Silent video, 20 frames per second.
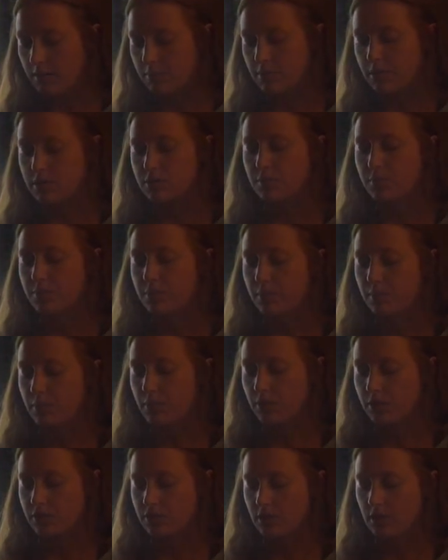in
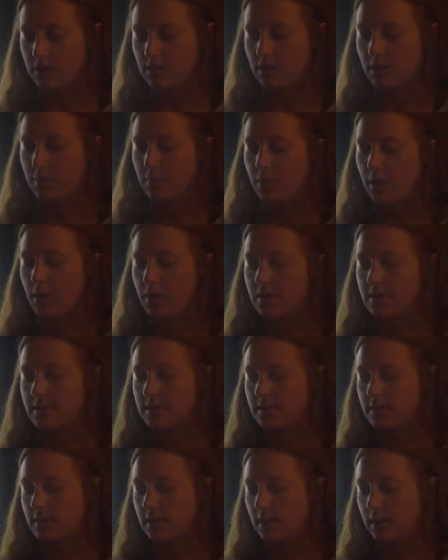proportion to the
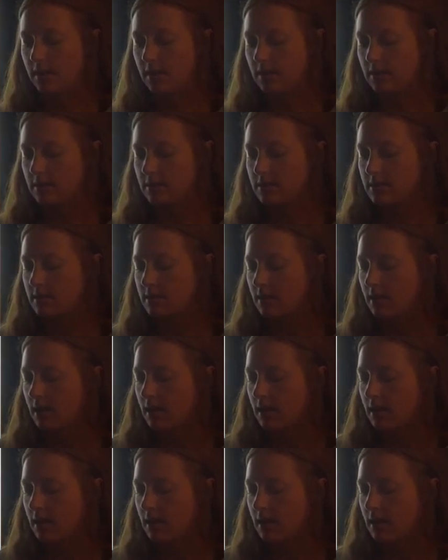body's needs.